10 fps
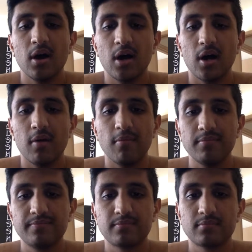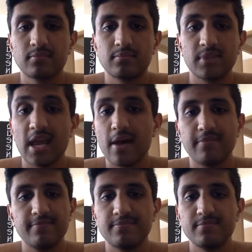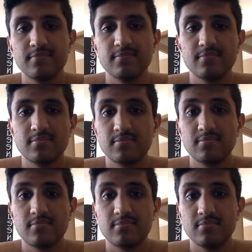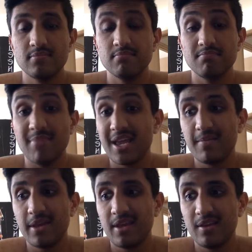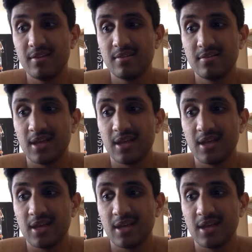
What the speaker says: But yeah, maybe,